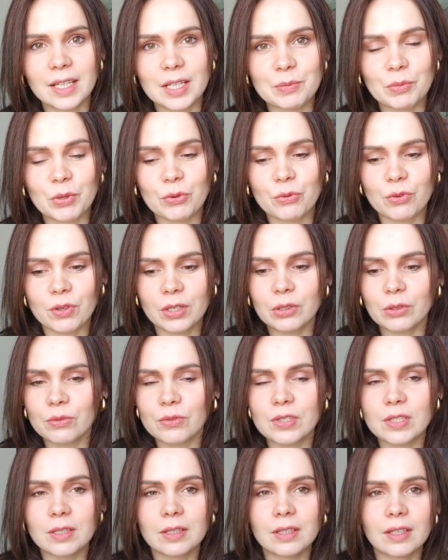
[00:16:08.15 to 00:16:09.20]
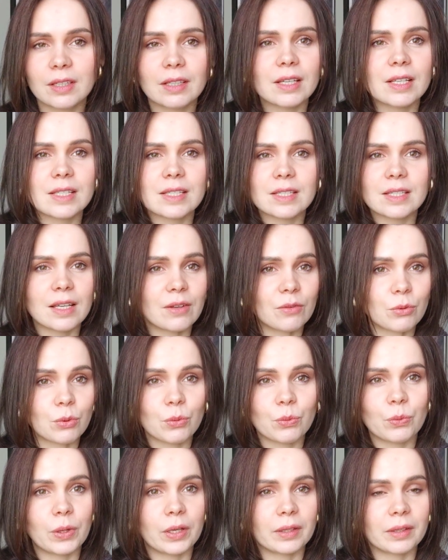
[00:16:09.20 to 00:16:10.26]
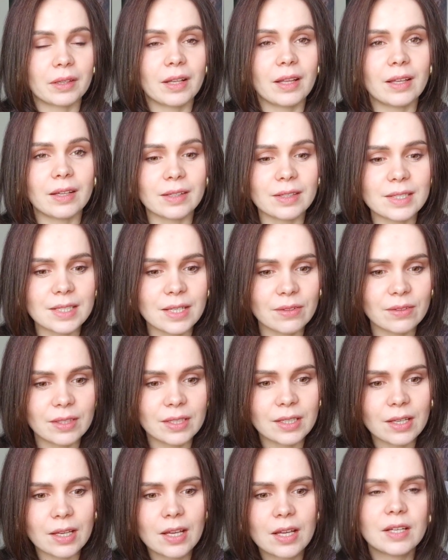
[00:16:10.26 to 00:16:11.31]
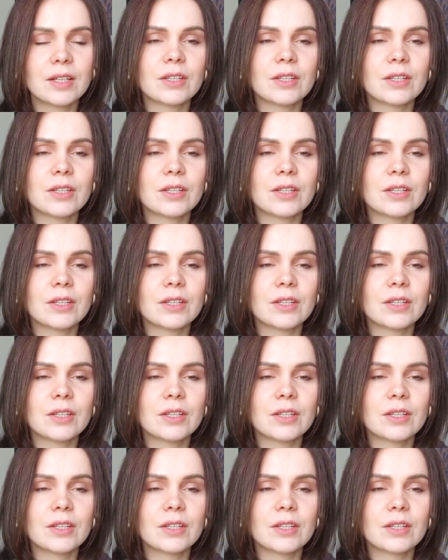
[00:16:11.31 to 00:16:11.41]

I'm afraid of sticking as everyone else, I think.